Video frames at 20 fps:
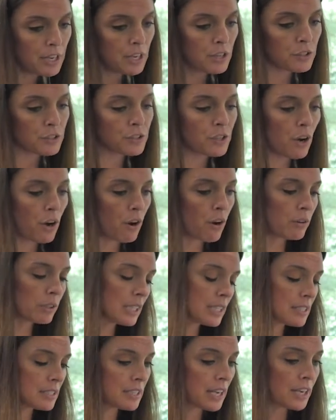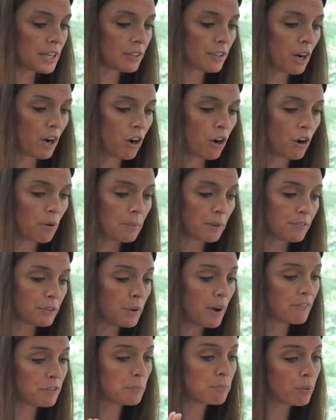So let's say your home, if you
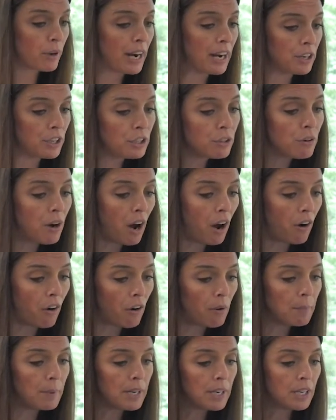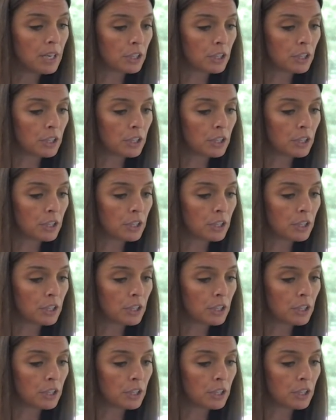have a brand new home,